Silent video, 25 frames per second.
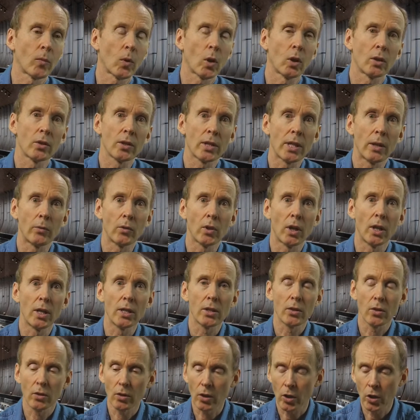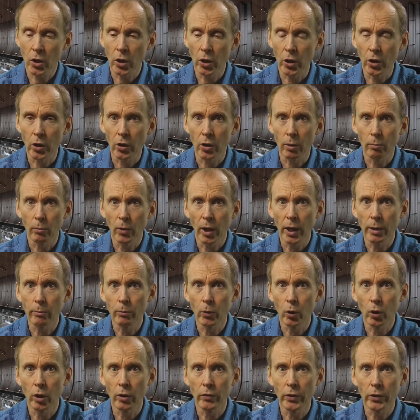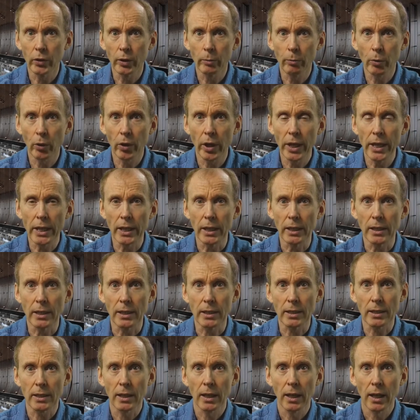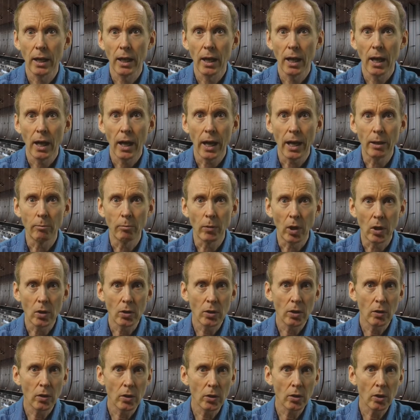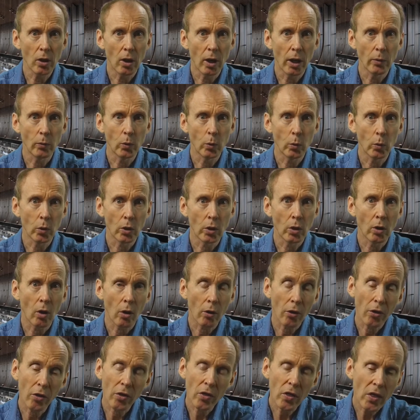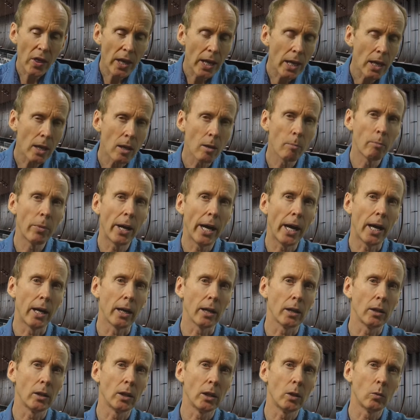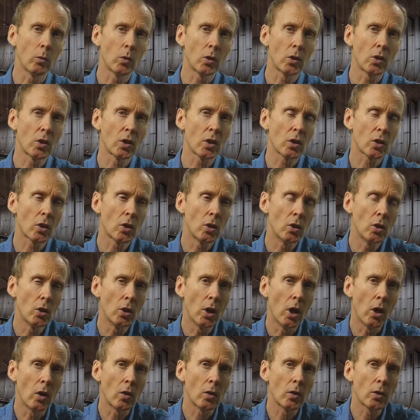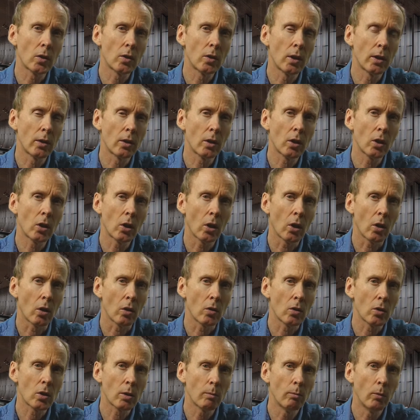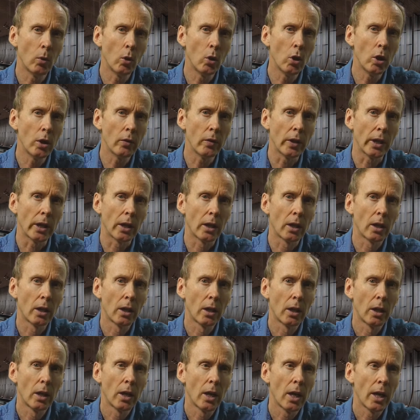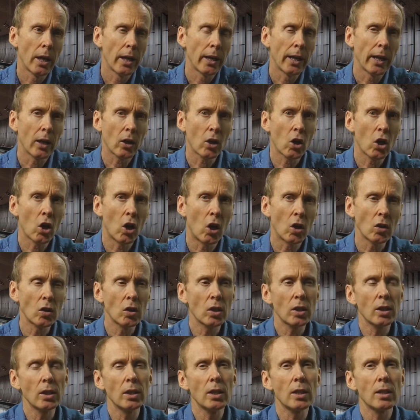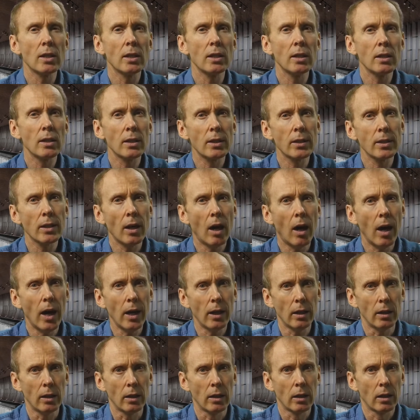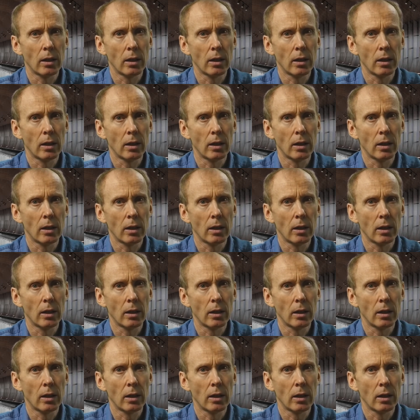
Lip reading: sometimes the curtain might move in the breeze, And most of the time you would not think about it. You would just notice that the curtain's moving. Now, consciousness is silent.